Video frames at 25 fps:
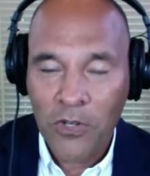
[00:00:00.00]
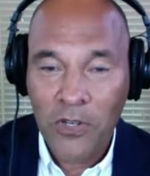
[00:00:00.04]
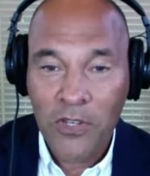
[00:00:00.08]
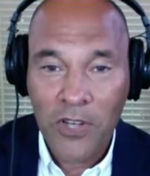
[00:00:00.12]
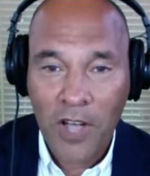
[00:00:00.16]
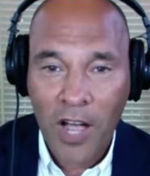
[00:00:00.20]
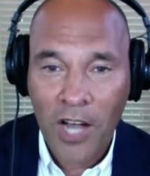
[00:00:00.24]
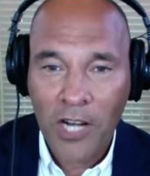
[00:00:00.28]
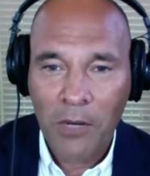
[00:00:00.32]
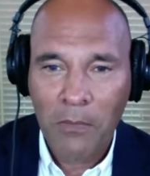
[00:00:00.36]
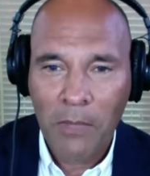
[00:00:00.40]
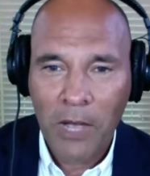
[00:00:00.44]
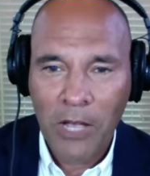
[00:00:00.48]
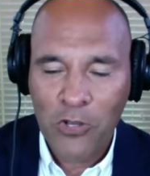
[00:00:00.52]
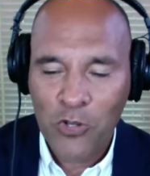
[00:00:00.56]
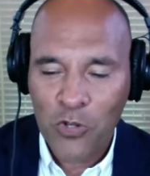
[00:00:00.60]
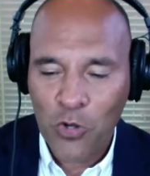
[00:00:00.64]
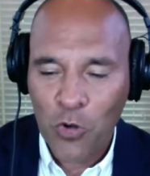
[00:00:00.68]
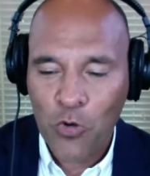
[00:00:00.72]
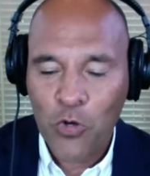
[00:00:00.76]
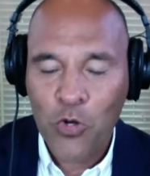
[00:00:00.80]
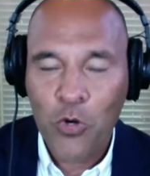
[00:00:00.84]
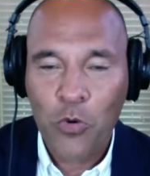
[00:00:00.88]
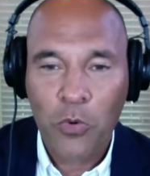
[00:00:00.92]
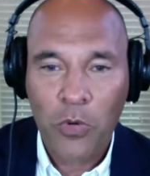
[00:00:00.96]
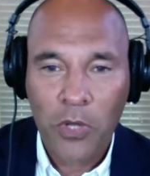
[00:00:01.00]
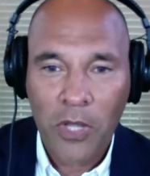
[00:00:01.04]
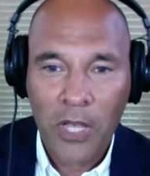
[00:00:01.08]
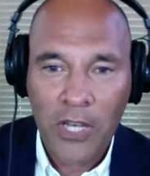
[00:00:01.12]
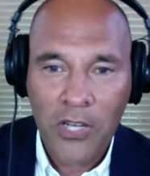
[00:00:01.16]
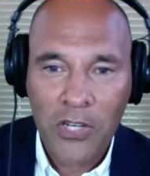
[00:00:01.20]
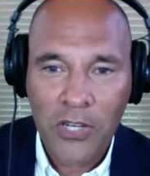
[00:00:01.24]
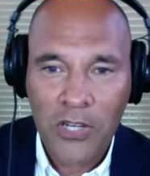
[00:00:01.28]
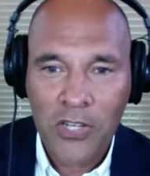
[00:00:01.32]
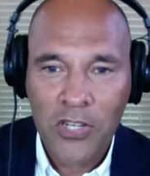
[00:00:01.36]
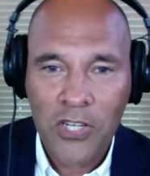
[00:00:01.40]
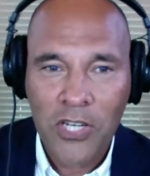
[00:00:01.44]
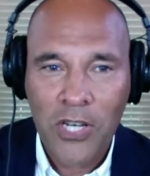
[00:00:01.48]
You talked about social
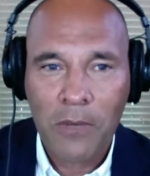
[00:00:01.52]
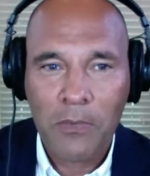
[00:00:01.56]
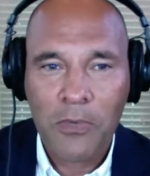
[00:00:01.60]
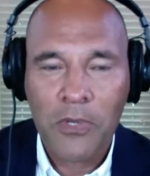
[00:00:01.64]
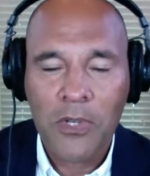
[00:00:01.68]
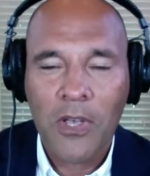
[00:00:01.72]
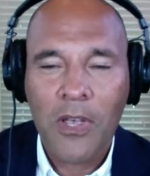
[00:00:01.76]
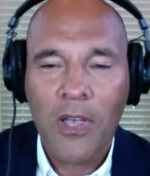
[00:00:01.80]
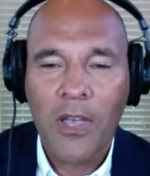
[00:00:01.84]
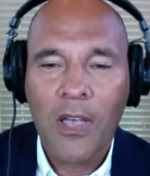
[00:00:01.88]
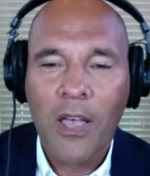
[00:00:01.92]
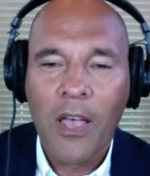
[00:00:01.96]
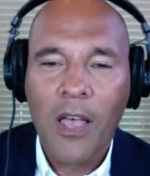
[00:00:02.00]
relationships.